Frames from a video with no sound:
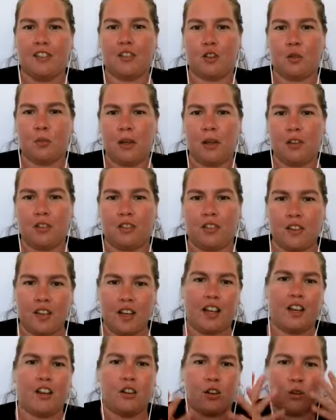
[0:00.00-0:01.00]
as opposed to the
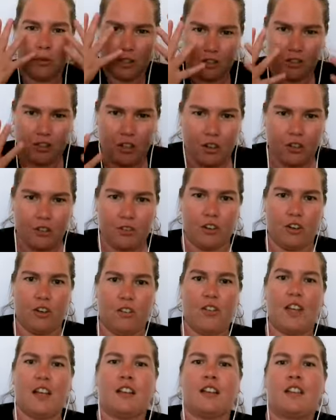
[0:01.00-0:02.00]
tiger, which goes for your
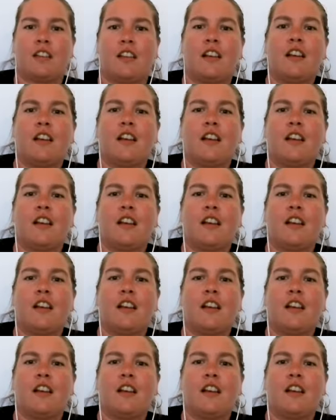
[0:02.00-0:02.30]
face.